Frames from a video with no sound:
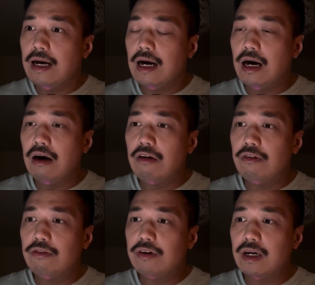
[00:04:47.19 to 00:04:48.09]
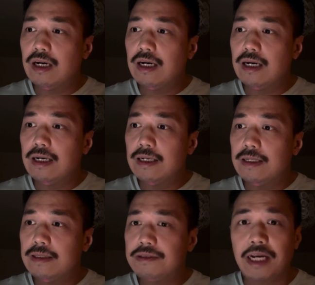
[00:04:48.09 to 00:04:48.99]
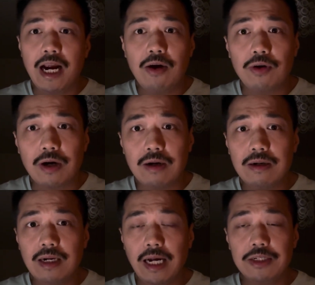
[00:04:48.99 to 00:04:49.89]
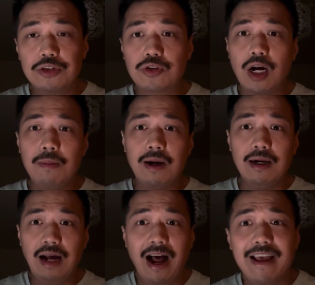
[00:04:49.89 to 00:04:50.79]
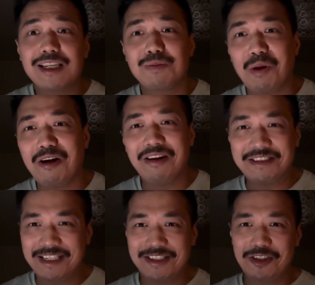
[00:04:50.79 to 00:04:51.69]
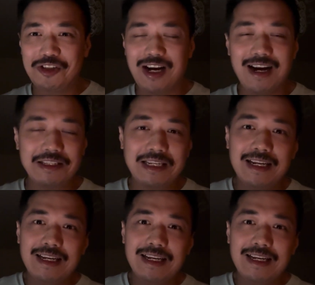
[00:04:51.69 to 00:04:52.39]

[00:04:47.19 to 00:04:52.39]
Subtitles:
of terror and trauma I experienced as a child.